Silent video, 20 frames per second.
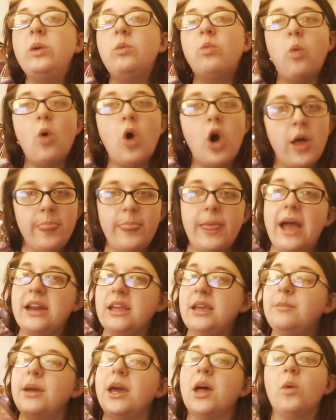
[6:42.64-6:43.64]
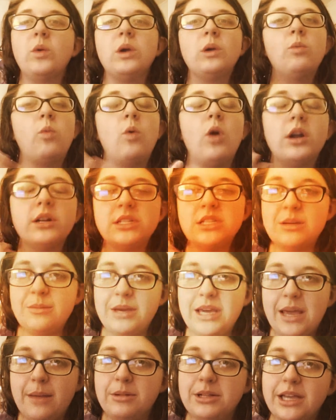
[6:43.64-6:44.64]
we want that email. We want to
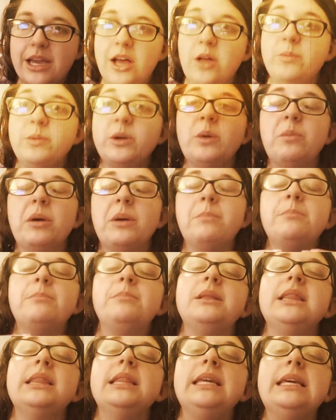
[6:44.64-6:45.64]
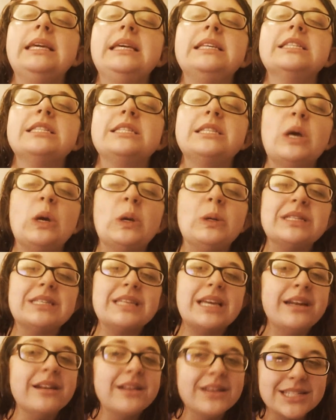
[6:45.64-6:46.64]
be able to help you, but please don't
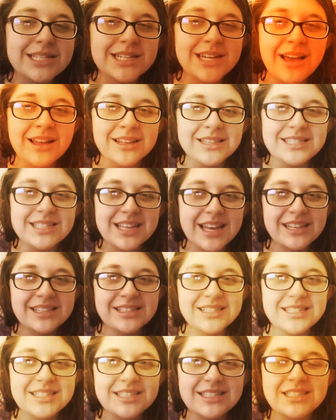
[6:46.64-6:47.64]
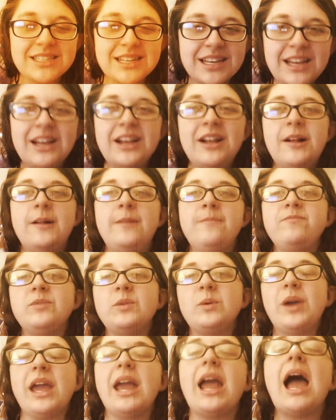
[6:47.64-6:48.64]
send us nonsense.
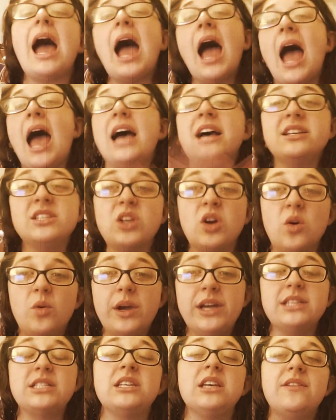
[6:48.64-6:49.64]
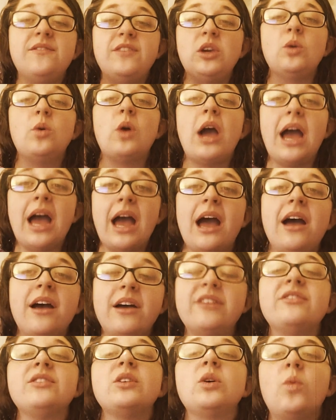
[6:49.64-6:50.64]
Okay, as always, if you
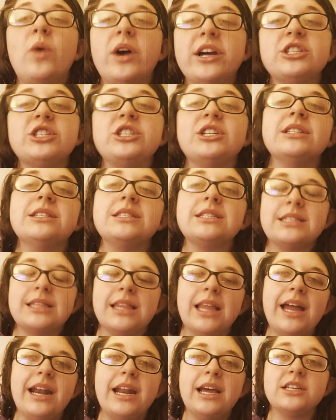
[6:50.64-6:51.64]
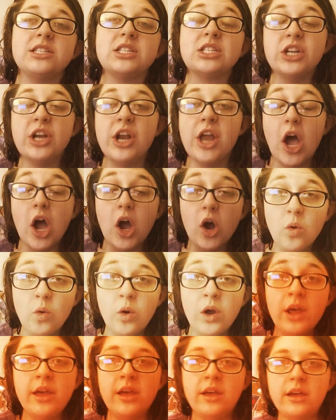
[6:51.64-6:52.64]
have questions, let us
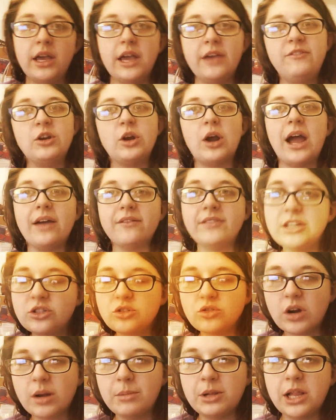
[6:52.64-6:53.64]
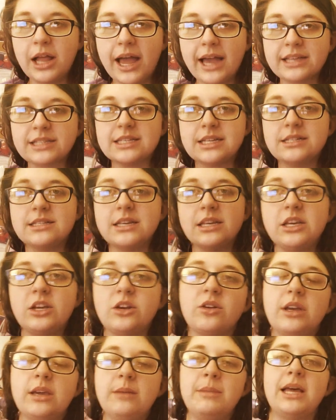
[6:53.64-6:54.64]
know. If you're having trouble accessing
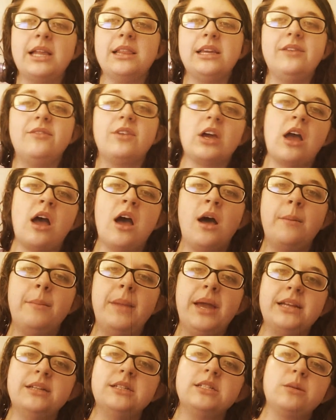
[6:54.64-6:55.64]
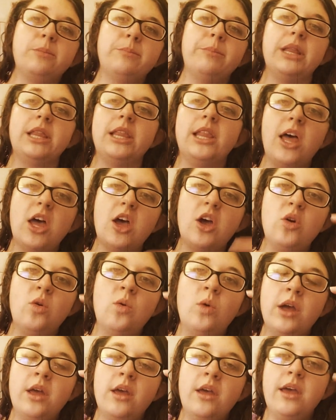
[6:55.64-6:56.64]
your email, leave a comment
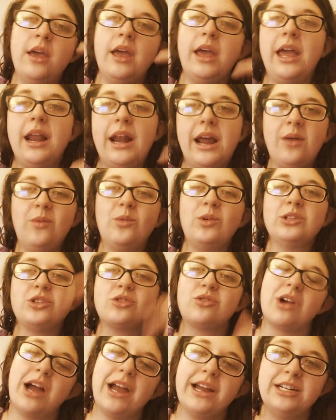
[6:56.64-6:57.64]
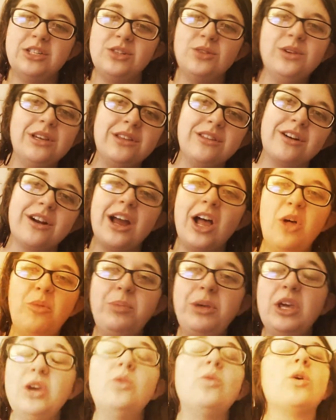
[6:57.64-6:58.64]
below and I will try to either
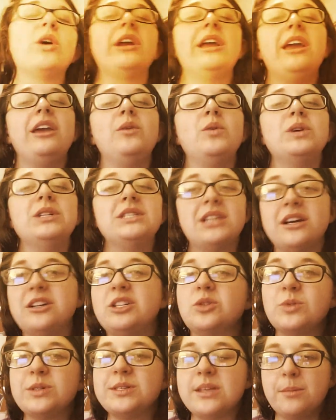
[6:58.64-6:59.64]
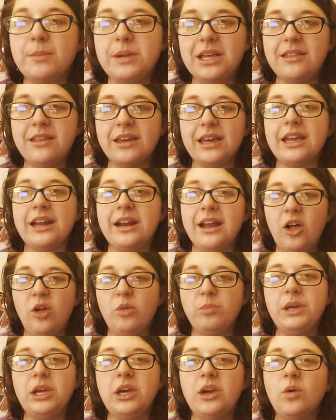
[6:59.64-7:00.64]
help you or get you in touch with somebody that can
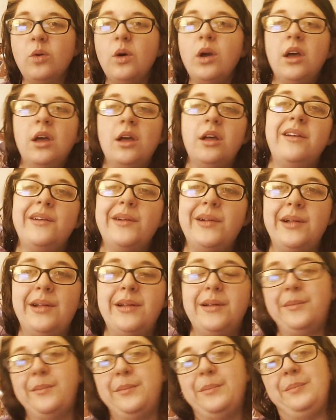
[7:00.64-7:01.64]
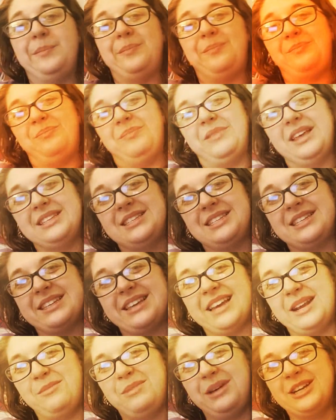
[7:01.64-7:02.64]
help you. This is
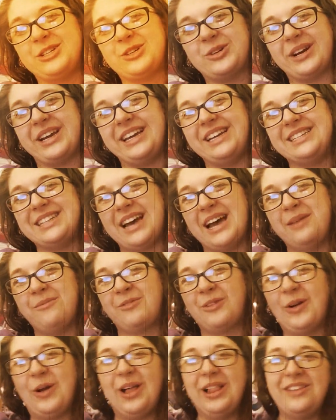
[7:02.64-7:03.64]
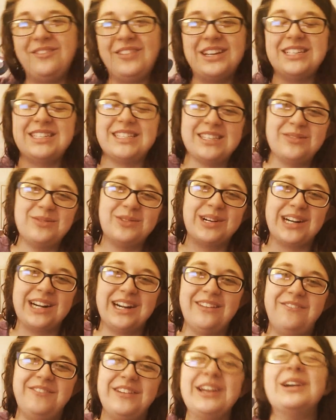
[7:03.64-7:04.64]
going to be a tricky time for all of us, and we're
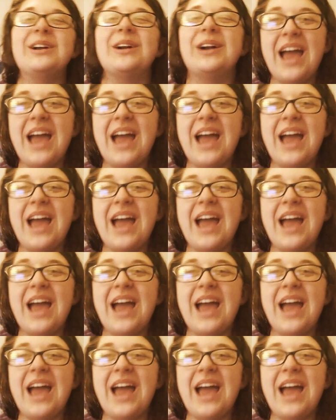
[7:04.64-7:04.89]
going to figure